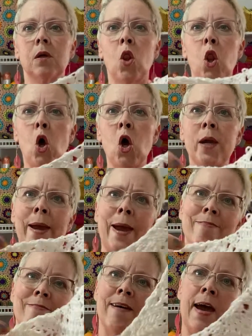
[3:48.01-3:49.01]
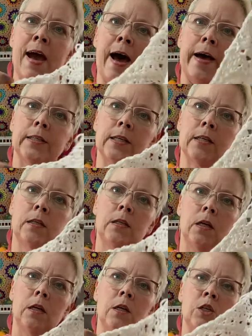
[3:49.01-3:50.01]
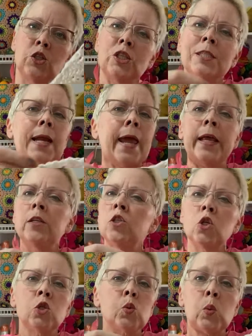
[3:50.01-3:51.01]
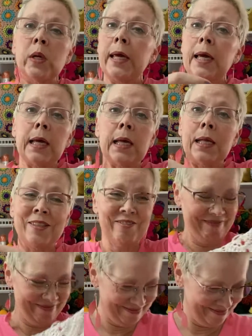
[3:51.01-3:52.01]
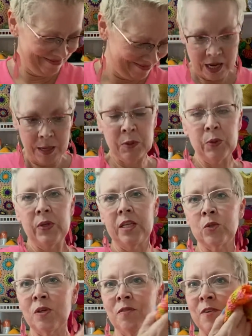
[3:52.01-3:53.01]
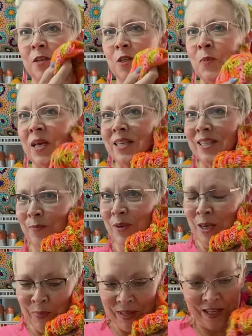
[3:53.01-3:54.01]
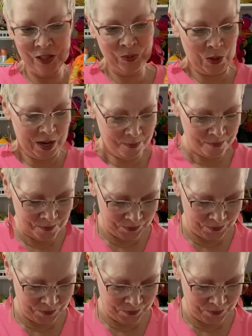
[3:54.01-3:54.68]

Look at that. It's an angel's wing. I'm doing this one first because I'm keeping this one.